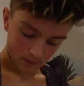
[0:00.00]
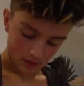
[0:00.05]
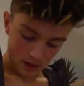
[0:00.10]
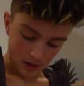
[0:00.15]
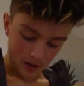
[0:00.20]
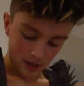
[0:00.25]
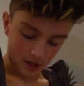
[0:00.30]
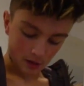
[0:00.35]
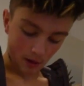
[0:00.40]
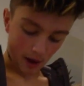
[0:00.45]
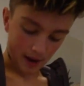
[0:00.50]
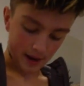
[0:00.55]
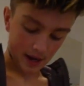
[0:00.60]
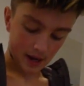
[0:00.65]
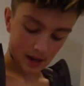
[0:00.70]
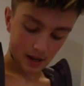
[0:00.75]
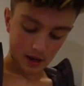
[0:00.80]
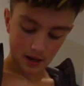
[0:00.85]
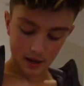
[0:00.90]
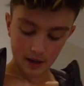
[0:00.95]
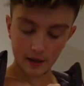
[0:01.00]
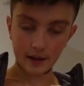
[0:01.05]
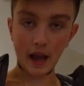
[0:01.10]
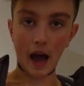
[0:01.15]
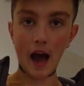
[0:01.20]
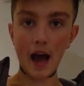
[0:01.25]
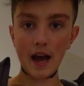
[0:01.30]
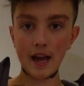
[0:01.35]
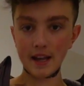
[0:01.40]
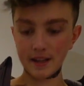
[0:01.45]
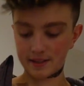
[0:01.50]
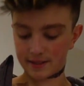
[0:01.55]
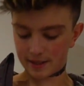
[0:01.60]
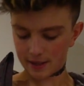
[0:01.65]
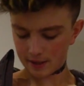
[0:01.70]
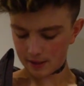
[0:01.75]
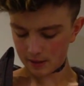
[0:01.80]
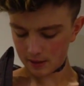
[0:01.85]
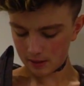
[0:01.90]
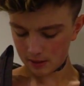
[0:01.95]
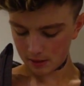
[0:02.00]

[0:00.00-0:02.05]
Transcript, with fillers: Yep. You ready? Guys?